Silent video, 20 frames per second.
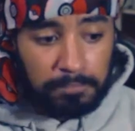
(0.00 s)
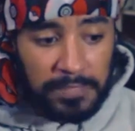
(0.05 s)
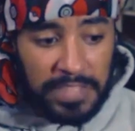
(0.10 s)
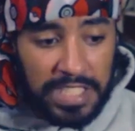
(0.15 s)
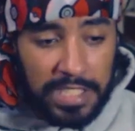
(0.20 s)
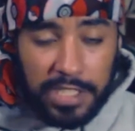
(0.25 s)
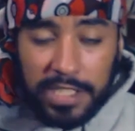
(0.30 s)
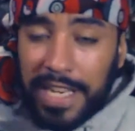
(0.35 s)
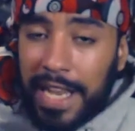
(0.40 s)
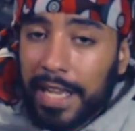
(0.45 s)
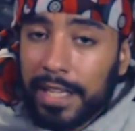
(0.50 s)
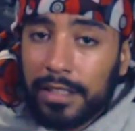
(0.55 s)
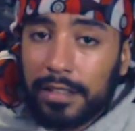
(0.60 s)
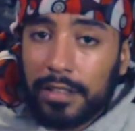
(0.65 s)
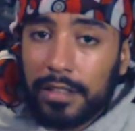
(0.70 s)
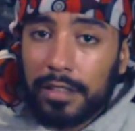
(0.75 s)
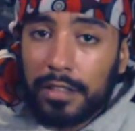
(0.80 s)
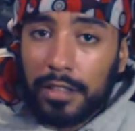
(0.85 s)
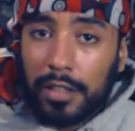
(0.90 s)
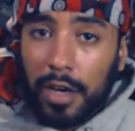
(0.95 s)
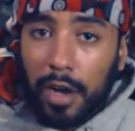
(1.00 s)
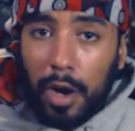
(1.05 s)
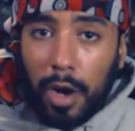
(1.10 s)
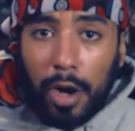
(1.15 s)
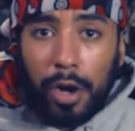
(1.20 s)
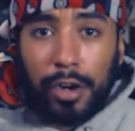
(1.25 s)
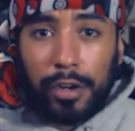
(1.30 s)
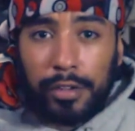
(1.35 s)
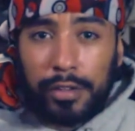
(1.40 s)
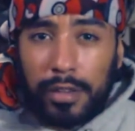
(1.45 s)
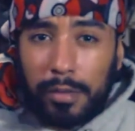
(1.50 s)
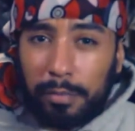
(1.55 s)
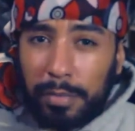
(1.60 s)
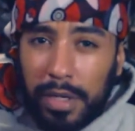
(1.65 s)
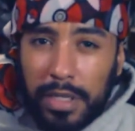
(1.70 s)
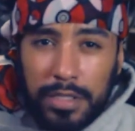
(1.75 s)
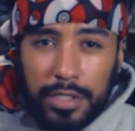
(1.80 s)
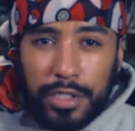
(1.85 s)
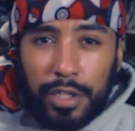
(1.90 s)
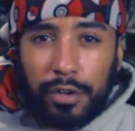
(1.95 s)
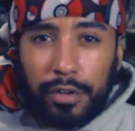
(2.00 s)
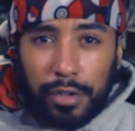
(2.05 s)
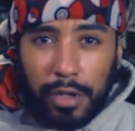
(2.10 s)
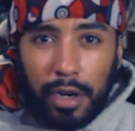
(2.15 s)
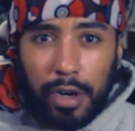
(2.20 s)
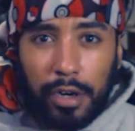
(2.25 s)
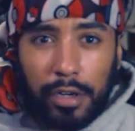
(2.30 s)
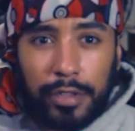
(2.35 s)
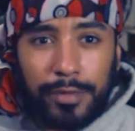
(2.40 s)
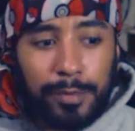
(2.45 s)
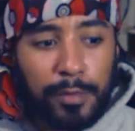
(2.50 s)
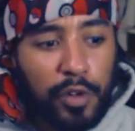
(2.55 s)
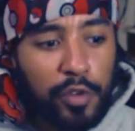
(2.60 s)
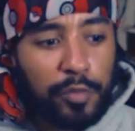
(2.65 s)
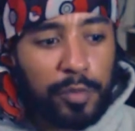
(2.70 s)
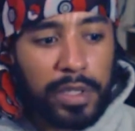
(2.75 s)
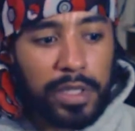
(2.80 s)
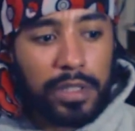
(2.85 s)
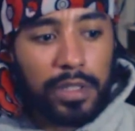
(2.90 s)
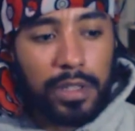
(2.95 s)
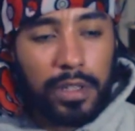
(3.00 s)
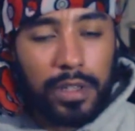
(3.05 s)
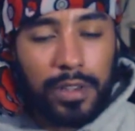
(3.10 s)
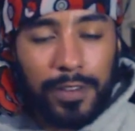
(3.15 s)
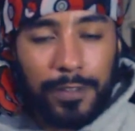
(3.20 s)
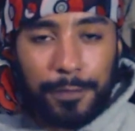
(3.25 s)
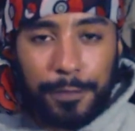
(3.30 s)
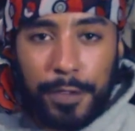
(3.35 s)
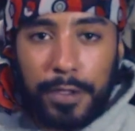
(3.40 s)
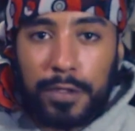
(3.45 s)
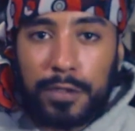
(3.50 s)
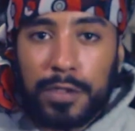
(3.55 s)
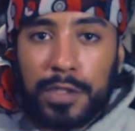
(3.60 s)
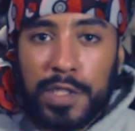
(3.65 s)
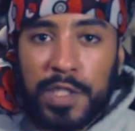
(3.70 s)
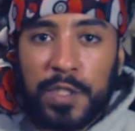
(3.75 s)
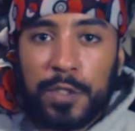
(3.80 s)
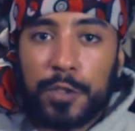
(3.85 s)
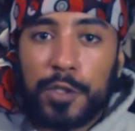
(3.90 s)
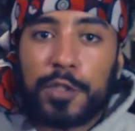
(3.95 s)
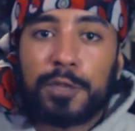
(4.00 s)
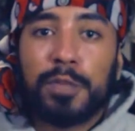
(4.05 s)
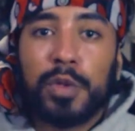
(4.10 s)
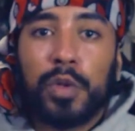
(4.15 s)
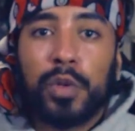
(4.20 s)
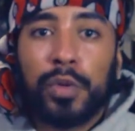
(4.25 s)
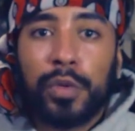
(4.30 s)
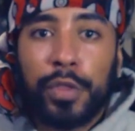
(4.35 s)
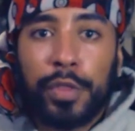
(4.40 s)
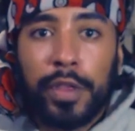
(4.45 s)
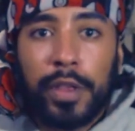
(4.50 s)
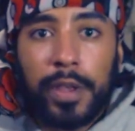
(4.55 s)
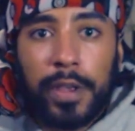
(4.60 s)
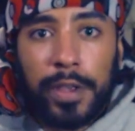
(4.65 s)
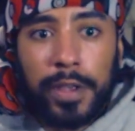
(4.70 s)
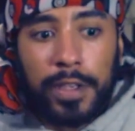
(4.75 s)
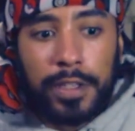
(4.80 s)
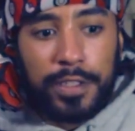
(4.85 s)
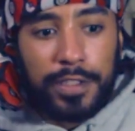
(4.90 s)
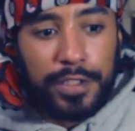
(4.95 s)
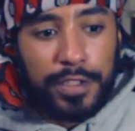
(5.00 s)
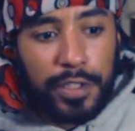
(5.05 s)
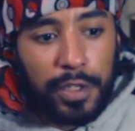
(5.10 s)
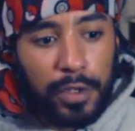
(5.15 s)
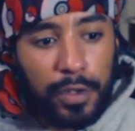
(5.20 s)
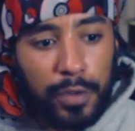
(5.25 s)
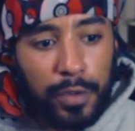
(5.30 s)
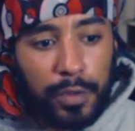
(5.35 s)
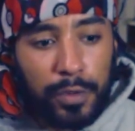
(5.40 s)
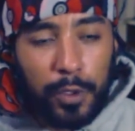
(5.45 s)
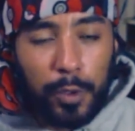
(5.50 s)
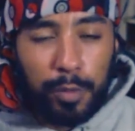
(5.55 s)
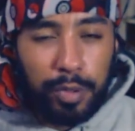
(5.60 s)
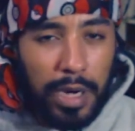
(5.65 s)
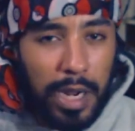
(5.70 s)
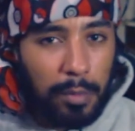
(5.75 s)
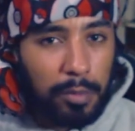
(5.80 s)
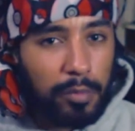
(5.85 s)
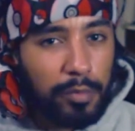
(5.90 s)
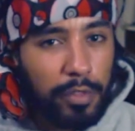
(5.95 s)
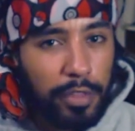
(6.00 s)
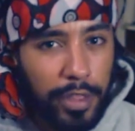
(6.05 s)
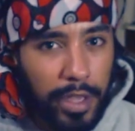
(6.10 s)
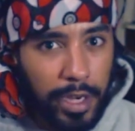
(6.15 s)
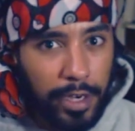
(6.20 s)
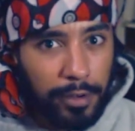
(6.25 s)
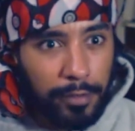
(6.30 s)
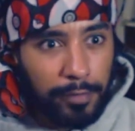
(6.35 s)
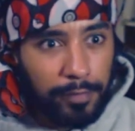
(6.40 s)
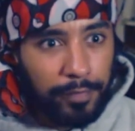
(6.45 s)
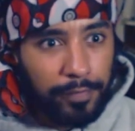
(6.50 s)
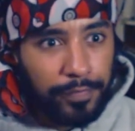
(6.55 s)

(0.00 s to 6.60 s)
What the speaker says: It's not hard. The buttons aren't hard. The movement feels smooth, so no problem there.